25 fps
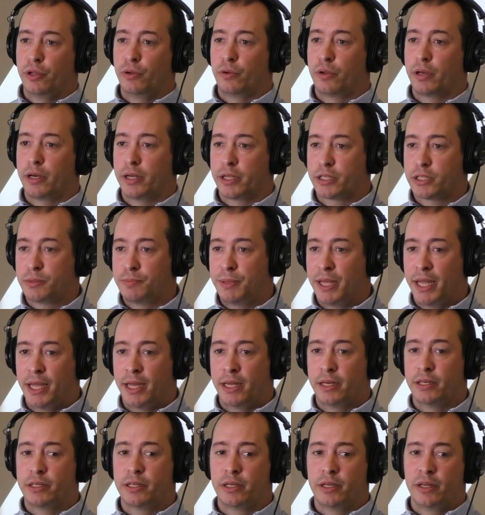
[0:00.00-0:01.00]
you can
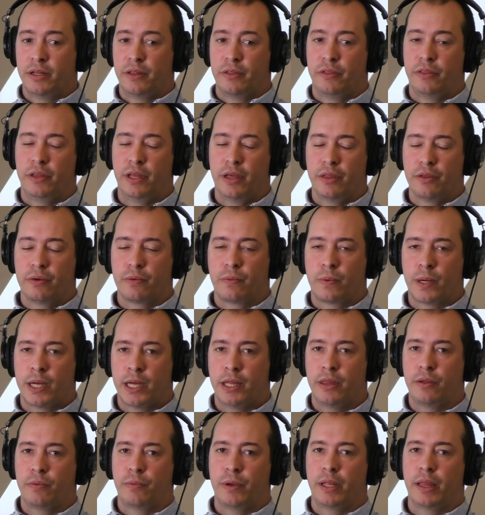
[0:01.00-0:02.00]
expand. The other
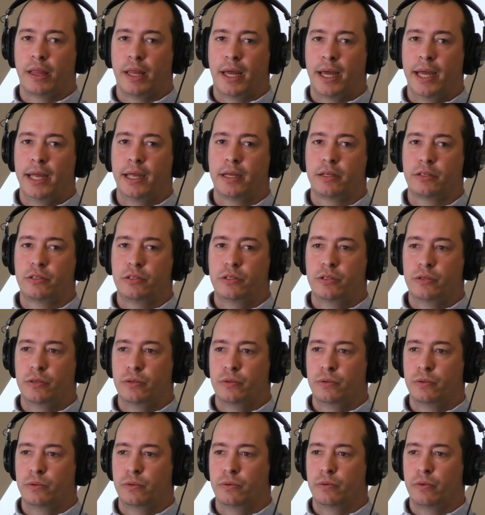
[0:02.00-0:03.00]
way that we like
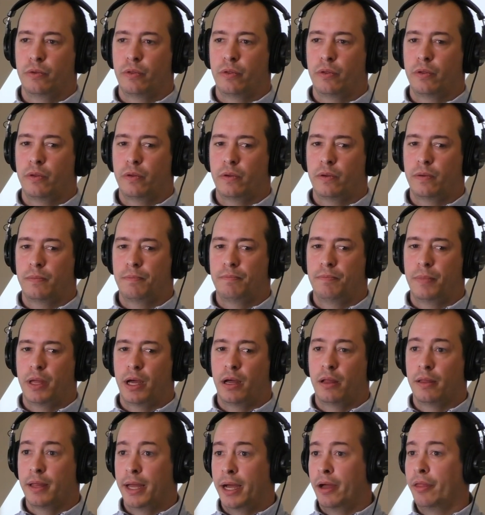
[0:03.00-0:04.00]
to
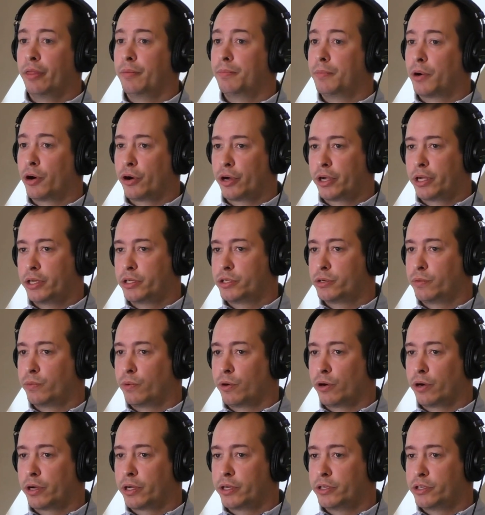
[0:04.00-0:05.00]
allow the market to
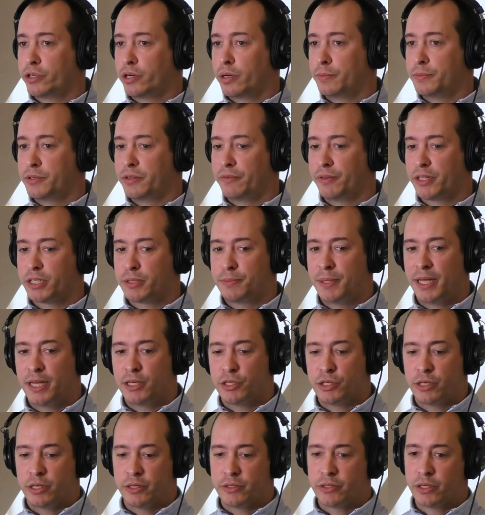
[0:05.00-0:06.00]
work in terms of
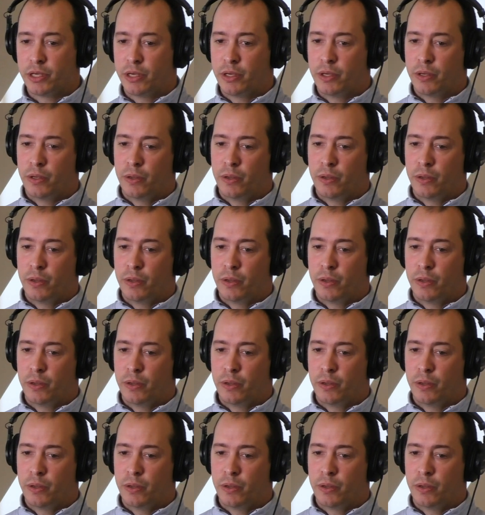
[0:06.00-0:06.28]
expansion is